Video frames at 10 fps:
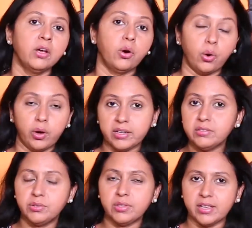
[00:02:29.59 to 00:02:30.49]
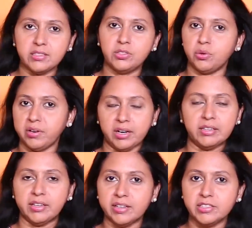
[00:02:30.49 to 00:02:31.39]
orange zest or
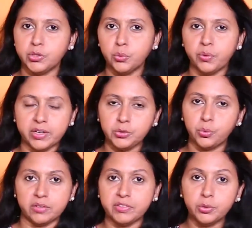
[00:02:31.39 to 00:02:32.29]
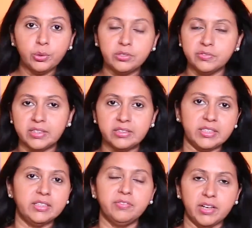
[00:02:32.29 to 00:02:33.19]
anything else you wish, whatever goes with
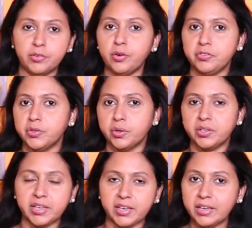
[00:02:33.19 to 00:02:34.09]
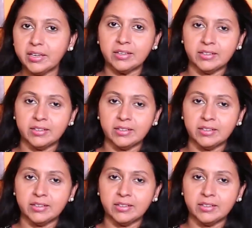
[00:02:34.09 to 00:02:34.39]
the flavor of your cake.